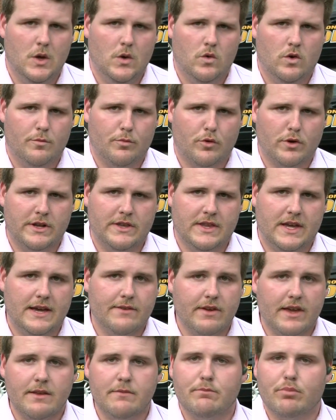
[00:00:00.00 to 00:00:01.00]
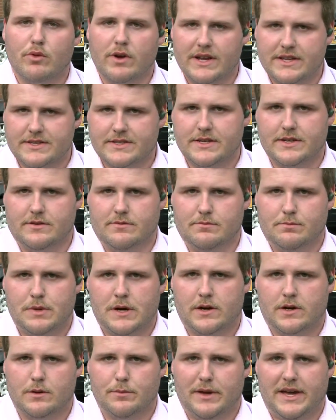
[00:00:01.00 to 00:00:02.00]
Reporting live in Branson,
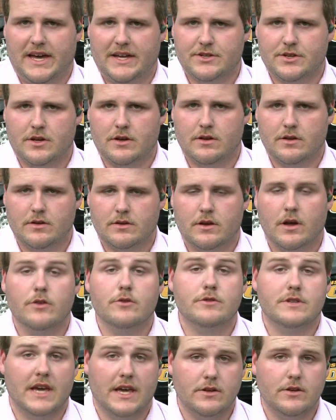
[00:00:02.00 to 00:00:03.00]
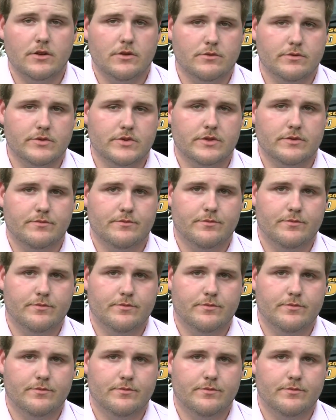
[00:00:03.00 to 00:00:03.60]
Parker Paget, KOLR10 News.